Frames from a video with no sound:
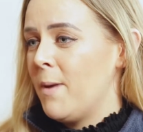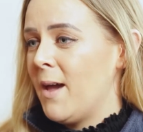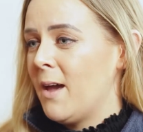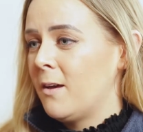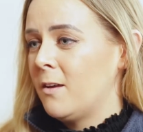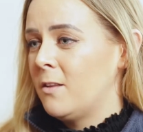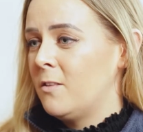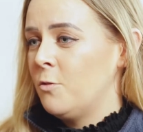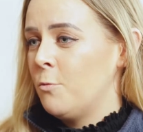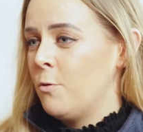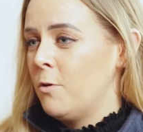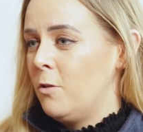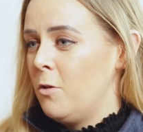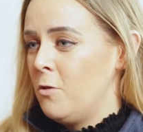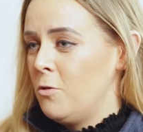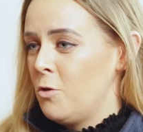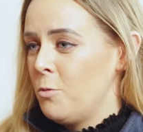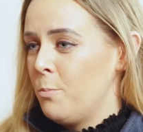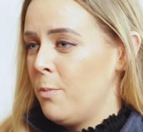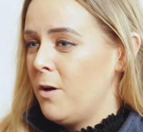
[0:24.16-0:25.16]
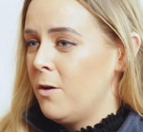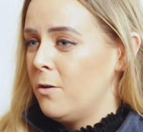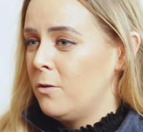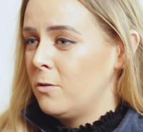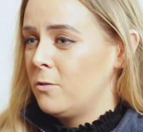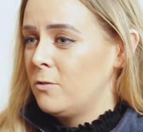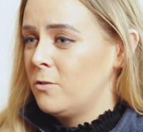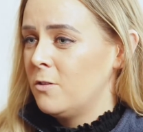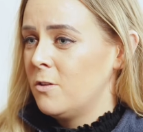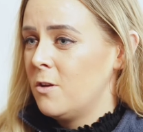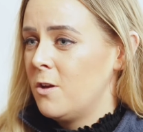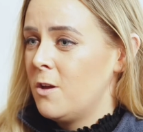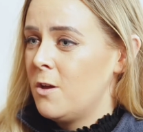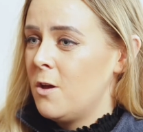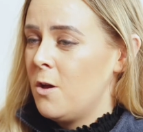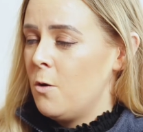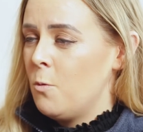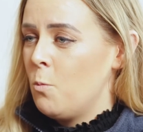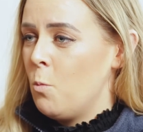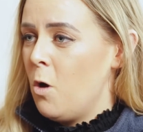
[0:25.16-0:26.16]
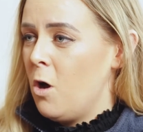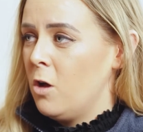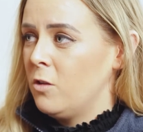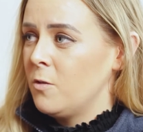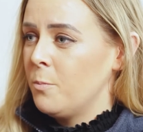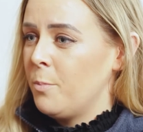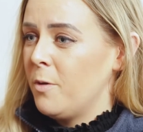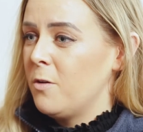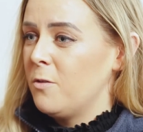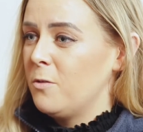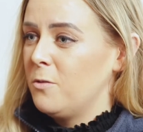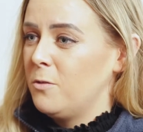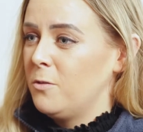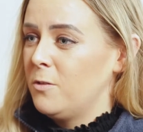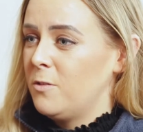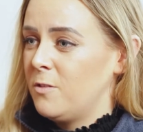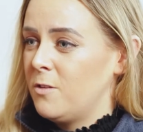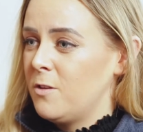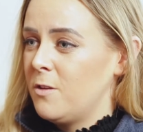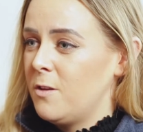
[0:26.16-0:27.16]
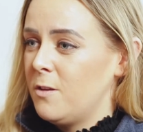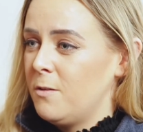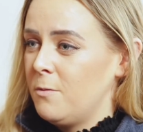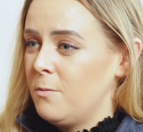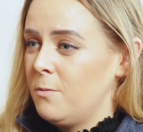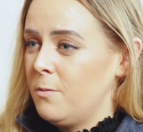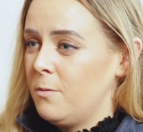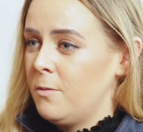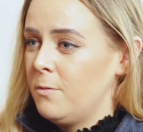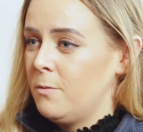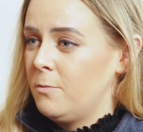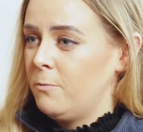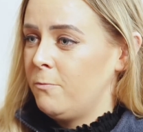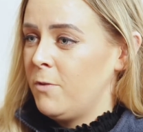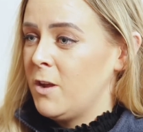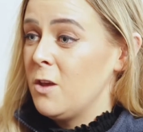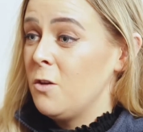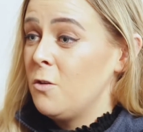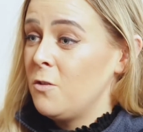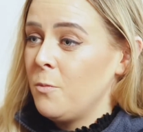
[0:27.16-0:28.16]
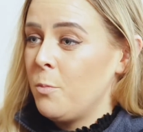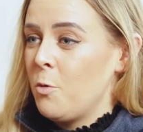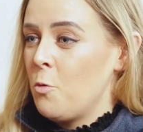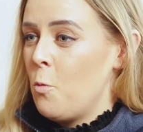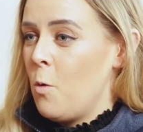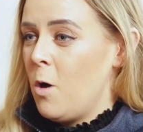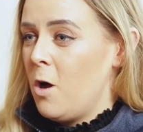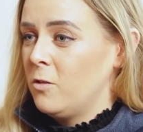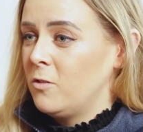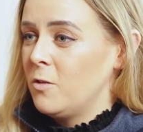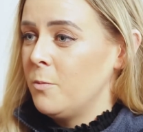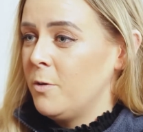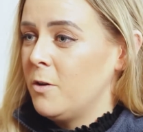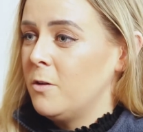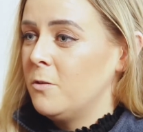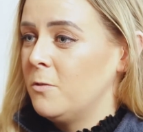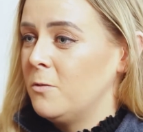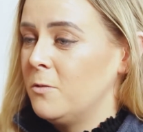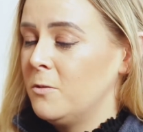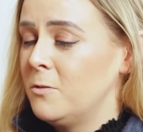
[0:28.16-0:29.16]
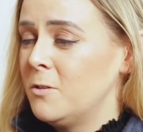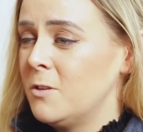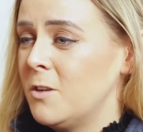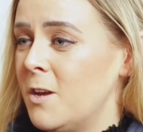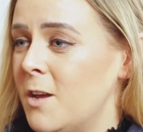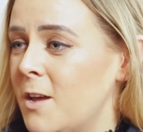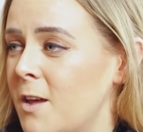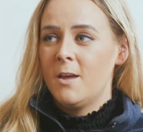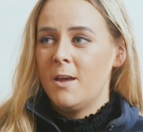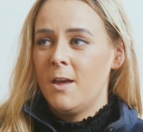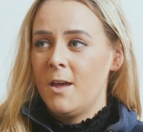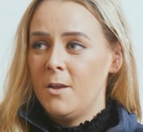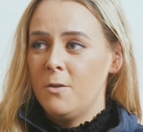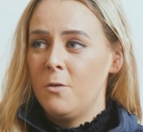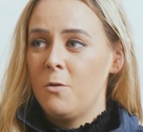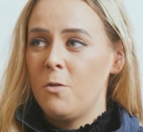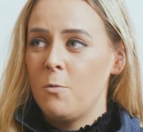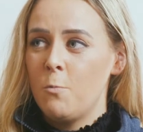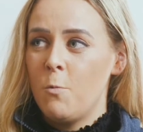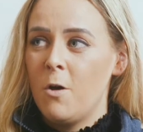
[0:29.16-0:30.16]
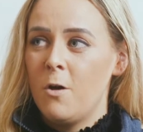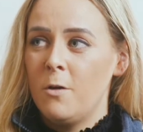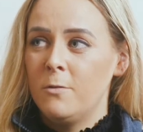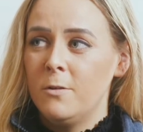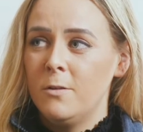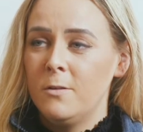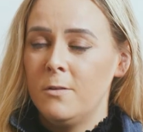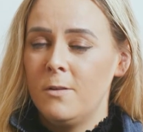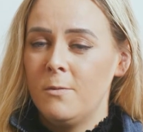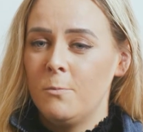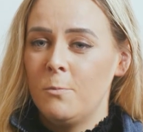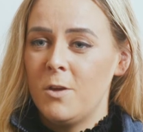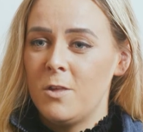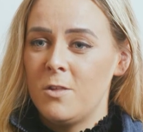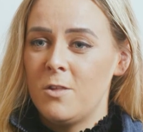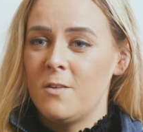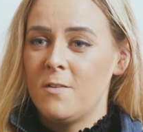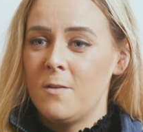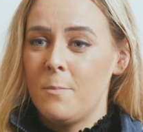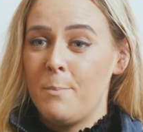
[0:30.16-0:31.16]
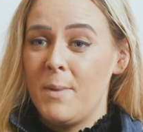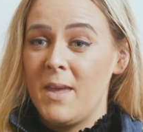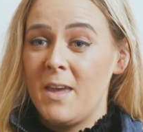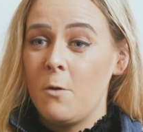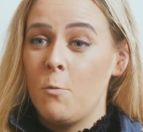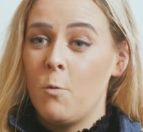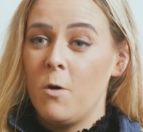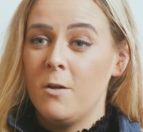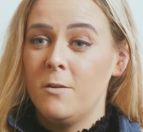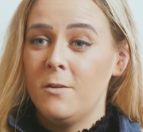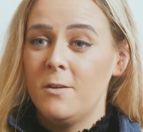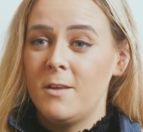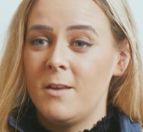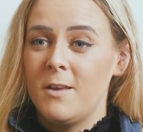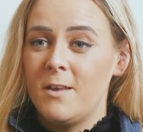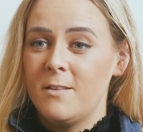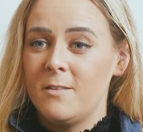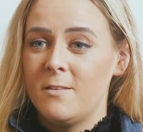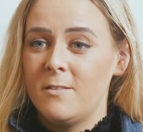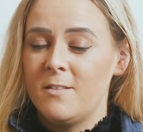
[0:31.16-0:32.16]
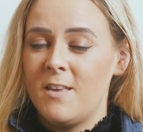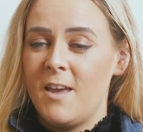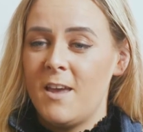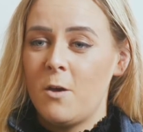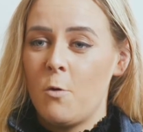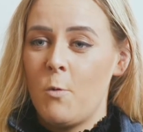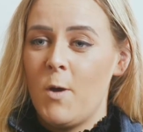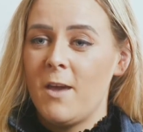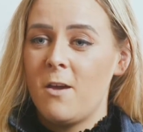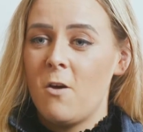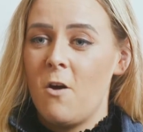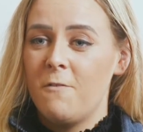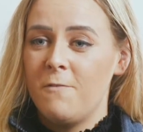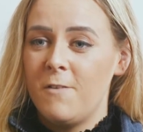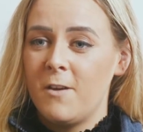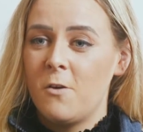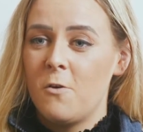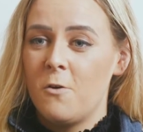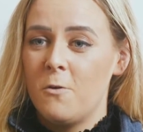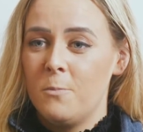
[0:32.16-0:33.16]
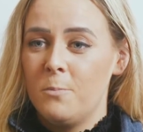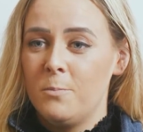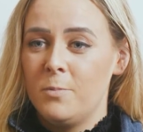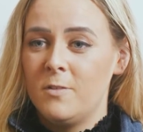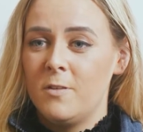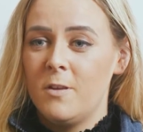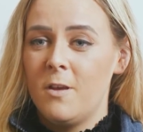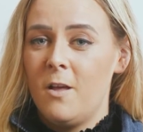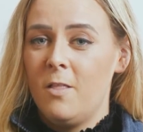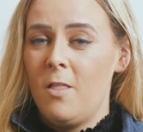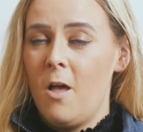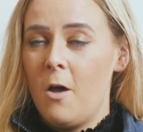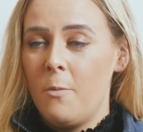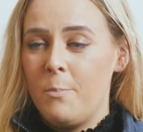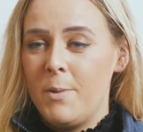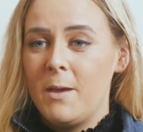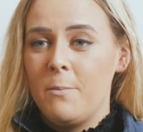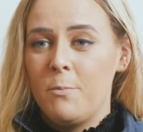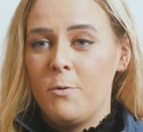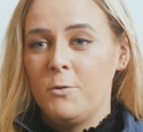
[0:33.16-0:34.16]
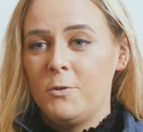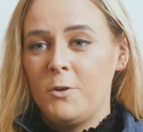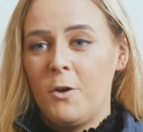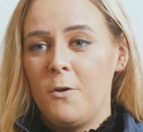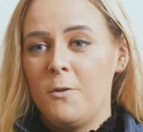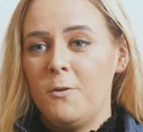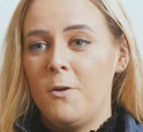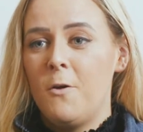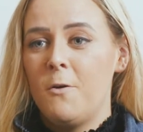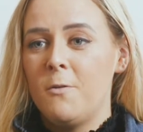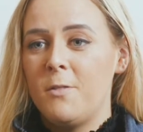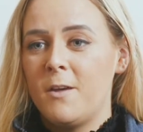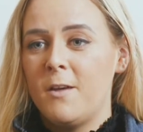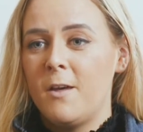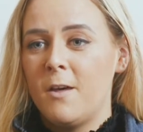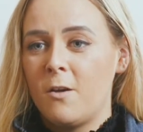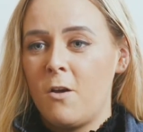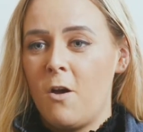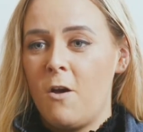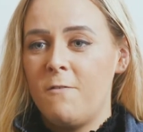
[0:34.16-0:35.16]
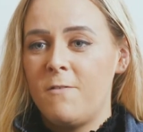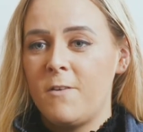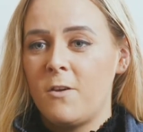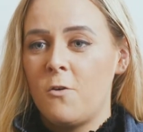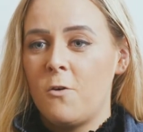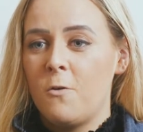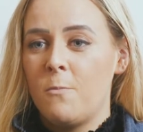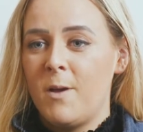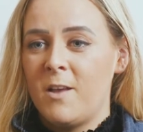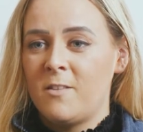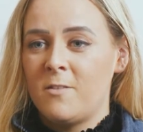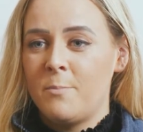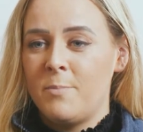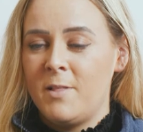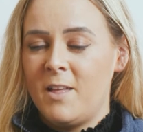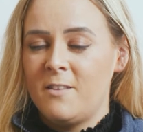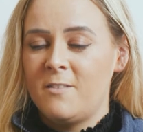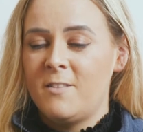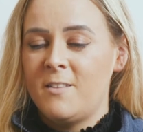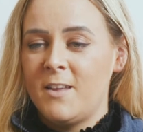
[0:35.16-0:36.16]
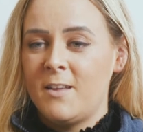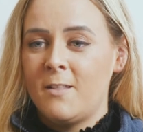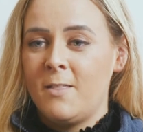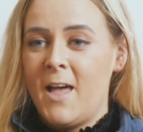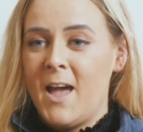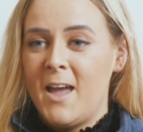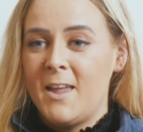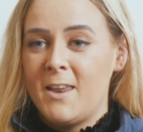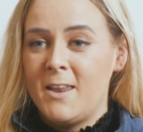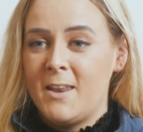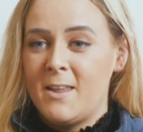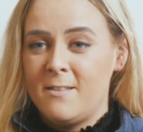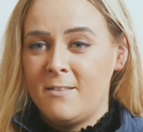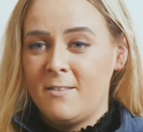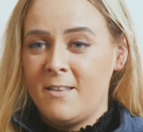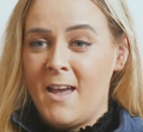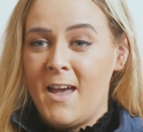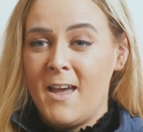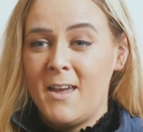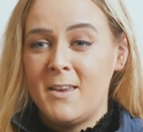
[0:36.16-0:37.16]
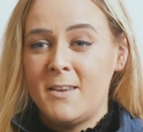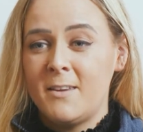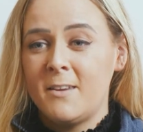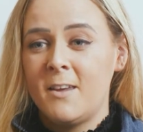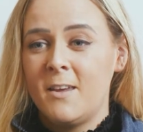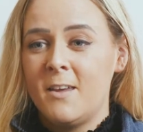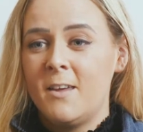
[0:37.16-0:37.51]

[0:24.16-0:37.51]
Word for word: bag to a lunchbox, water bottles to reusable water bottles. Another one, which is a big one, is takeaway coffee cups. A lot of people don't know that a coffee cup has a plastic lining inside,